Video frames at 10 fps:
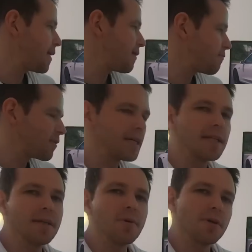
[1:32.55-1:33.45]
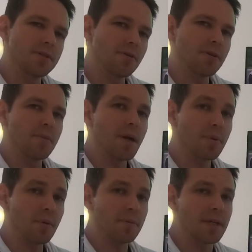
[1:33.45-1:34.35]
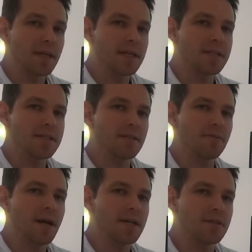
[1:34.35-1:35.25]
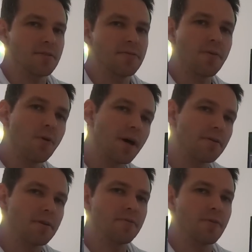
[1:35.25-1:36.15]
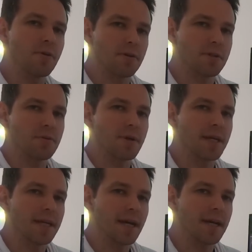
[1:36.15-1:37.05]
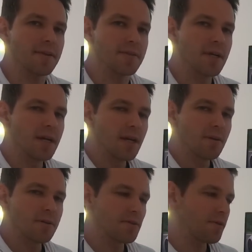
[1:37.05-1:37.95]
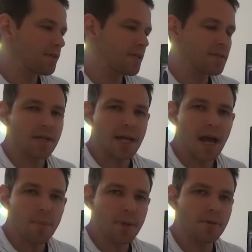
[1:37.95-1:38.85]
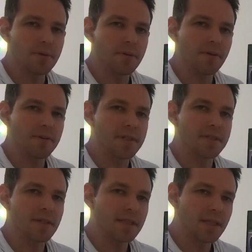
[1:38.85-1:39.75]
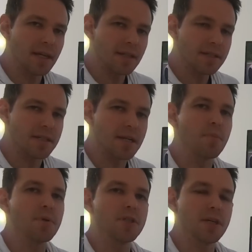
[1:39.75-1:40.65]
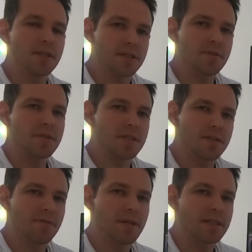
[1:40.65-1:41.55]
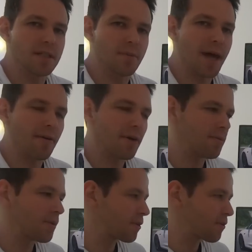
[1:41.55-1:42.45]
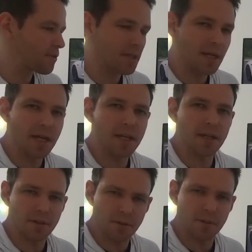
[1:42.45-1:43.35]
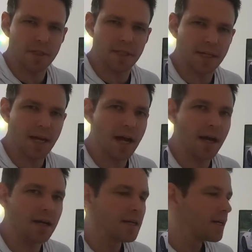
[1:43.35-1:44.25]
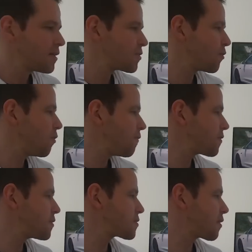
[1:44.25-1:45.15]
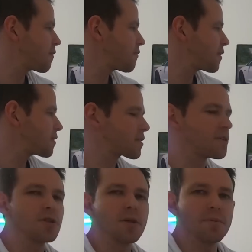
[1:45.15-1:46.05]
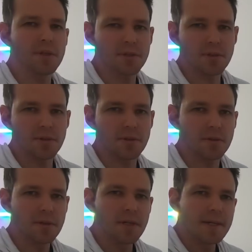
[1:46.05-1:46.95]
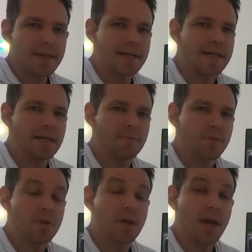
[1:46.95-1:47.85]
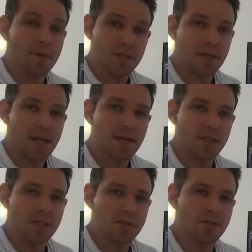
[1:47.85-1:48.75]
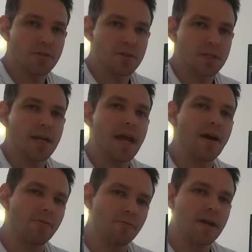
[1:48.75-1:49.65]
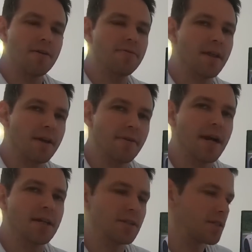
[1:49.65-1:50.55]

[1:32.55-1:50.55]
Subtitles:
Really what you're talking about probably is in the range of 400 to 420 Ks, because you've got things like uphill, you've got things like the temperature that's affecting the battery, whether you're using heating and cooling in the car. So all of those kind of things contribute to how much energy is used and how far that range